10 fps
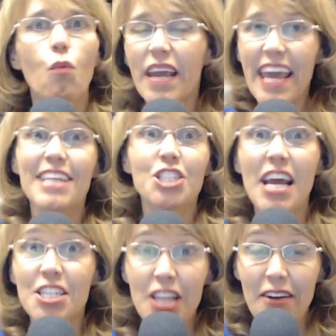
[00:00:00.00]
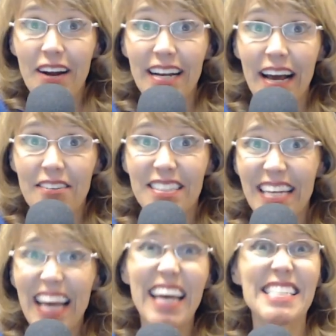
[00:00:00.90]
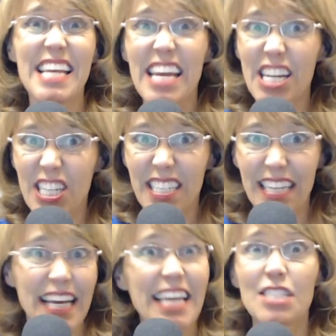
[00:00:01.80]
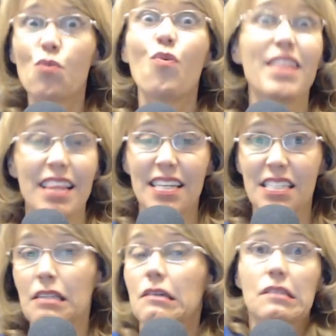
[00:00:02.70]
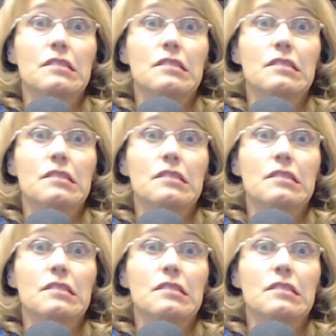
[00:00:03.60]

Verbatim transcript: we can't change that right now. It's here. It's with us.